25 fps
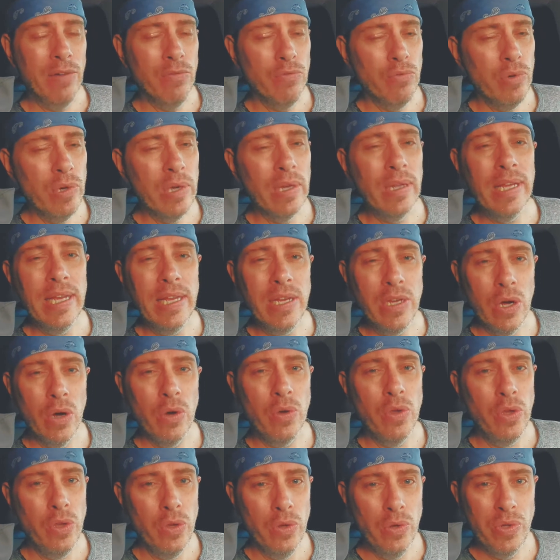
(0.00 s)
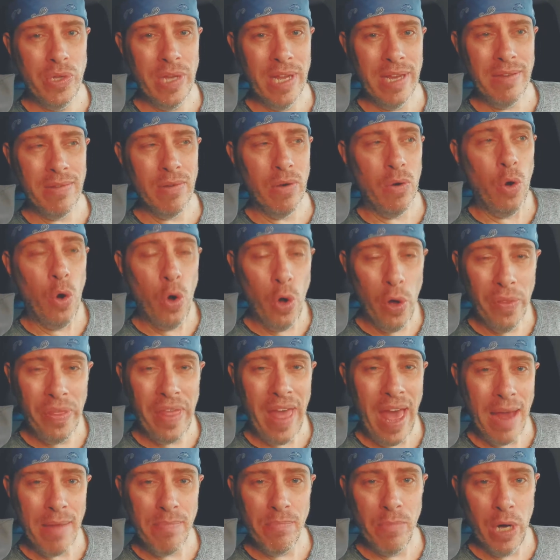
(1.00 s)
I really don't use it
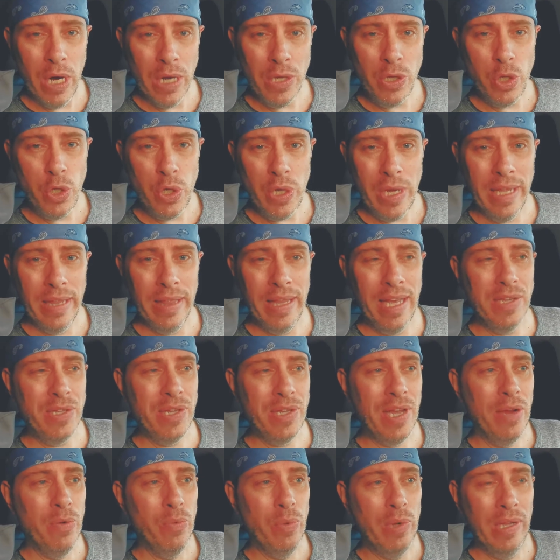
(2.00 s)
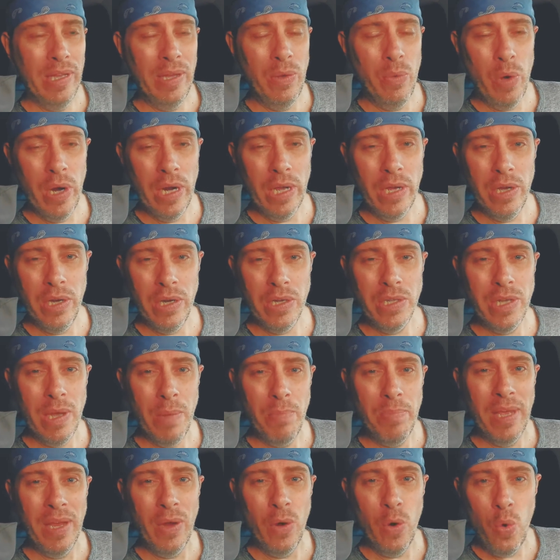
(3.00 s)
all that much unless I really want to
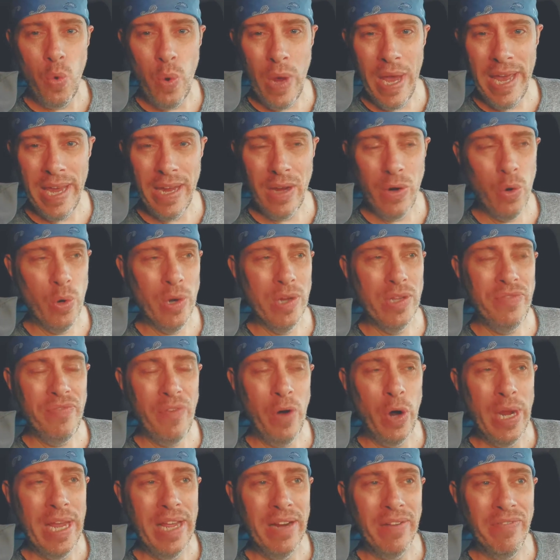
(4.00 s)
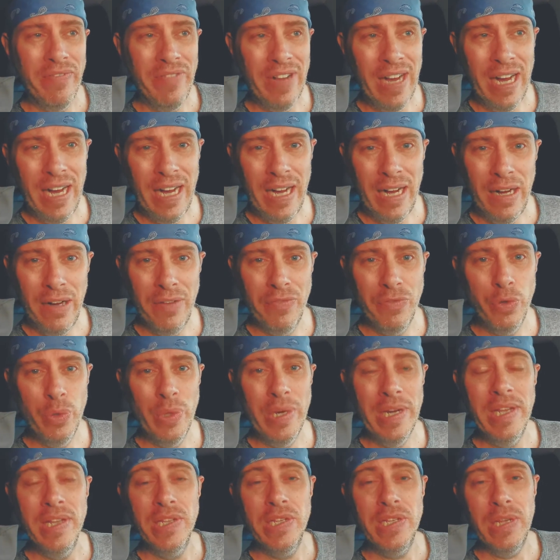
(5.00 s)
cook something quick, or it's very
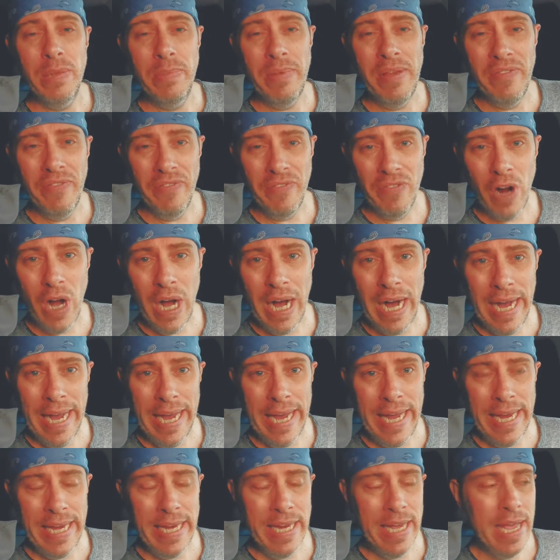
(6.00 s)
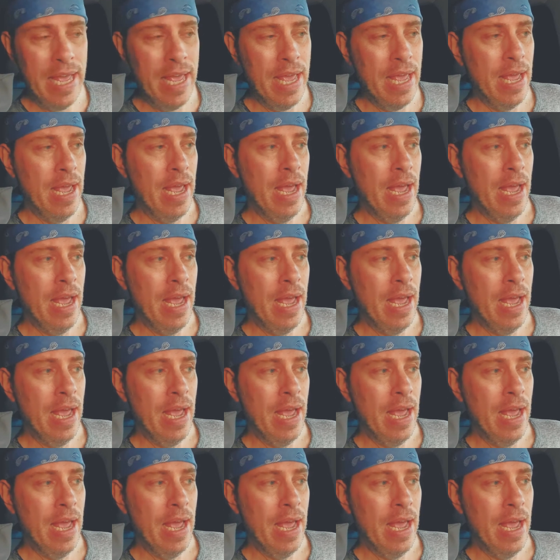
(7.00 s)
involved, or it needs to be fried.